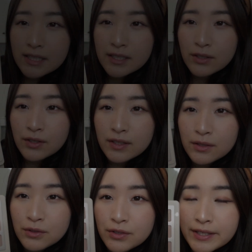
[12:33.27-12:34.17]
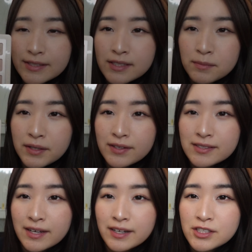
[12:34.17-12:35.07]
can look a little crazy
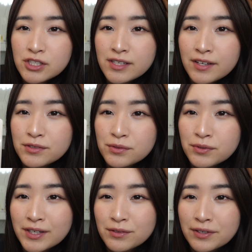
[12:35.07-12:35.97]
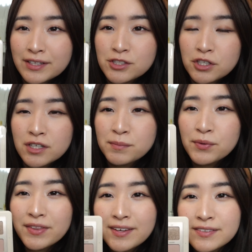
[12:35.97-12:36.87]
because I actually had to rearrange a couple
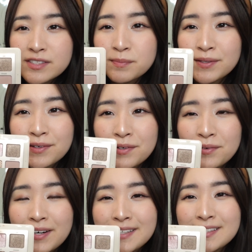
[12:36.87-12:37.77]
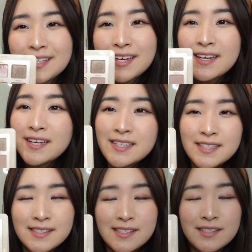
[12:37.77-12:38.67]
things, but otherwise
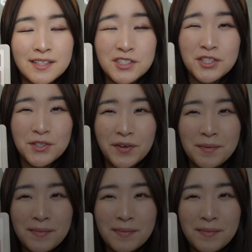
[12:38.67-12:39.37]
this is such a great